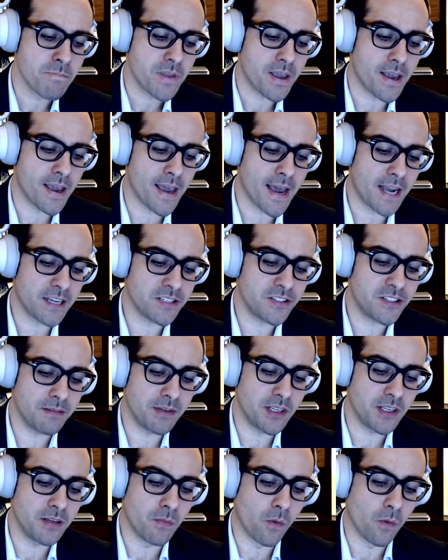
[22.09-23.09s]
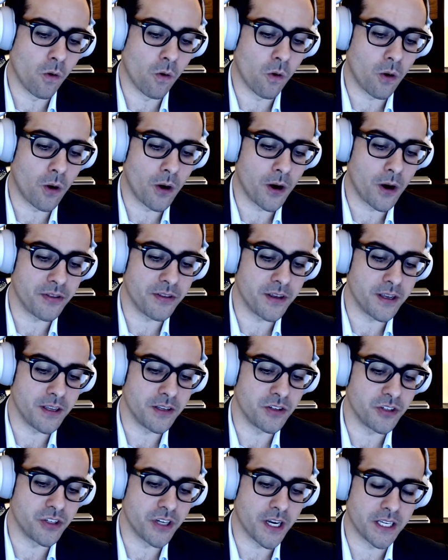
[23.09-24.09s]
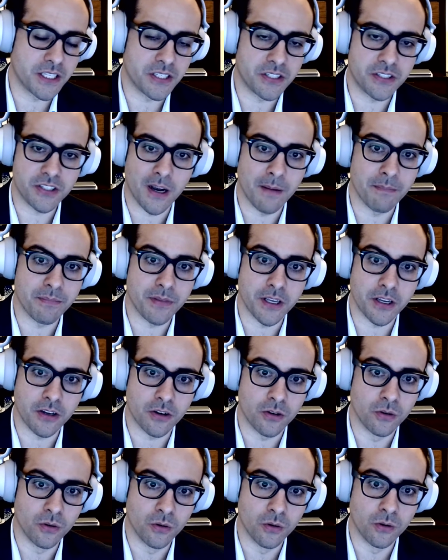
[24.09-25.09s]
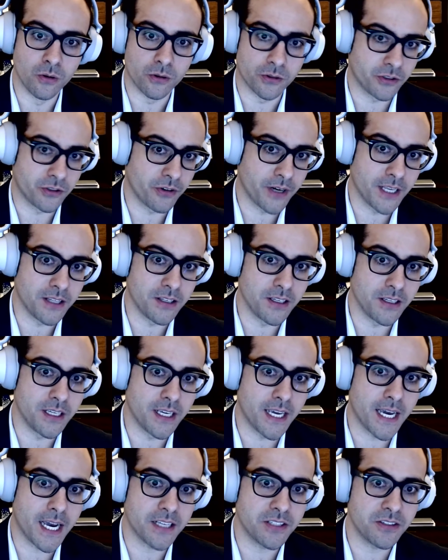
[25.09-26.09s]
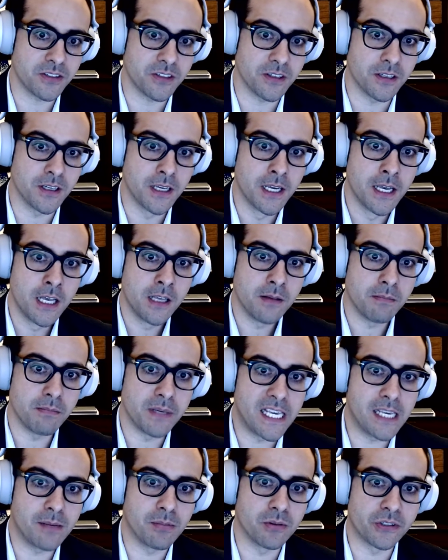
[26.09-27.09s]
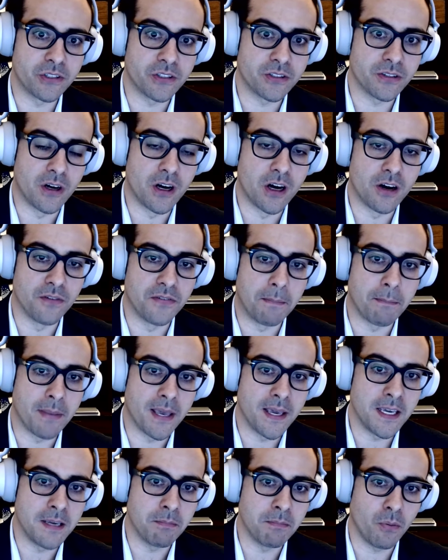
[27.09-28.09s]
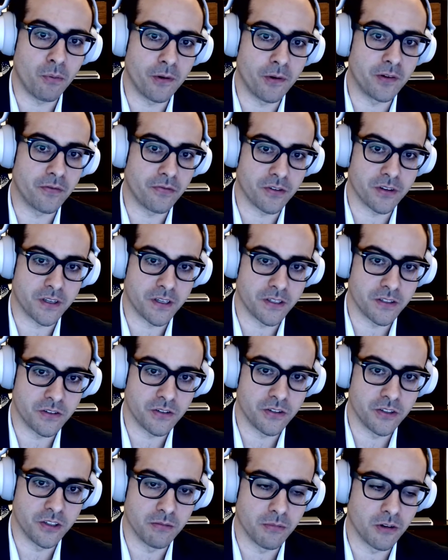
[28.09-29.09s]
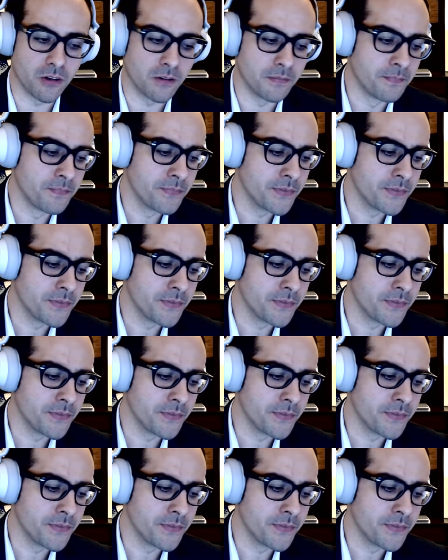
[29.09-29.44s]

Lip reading: it has to be more than just something cool or trendy. It has to be able to solve a pain point for the consumer.